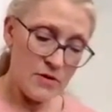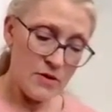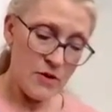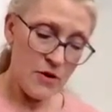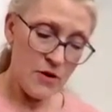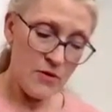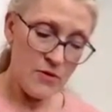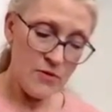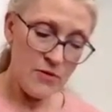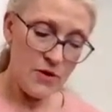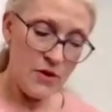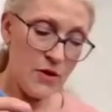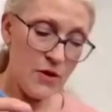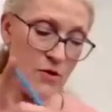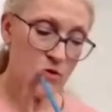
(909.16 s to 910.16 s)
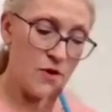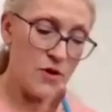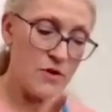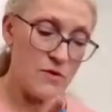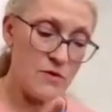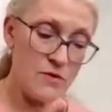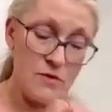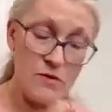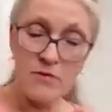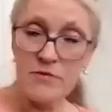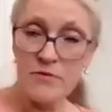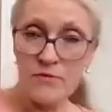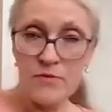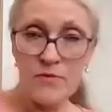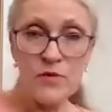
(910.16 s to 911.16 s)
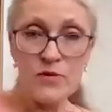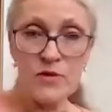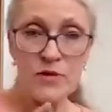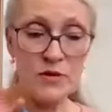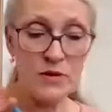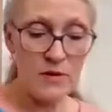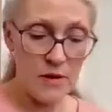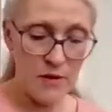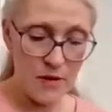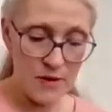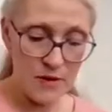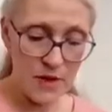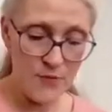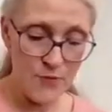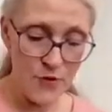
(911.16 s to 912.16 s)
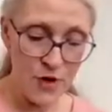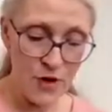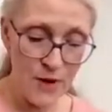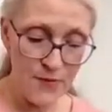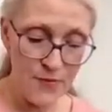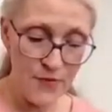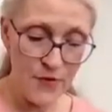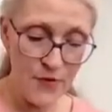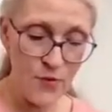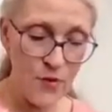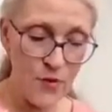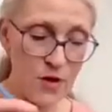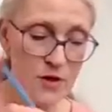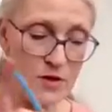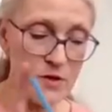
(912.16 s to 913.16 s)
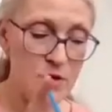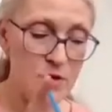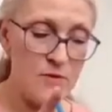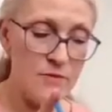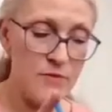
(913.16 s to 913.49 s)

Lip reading: So you can use a deeper cup if you want.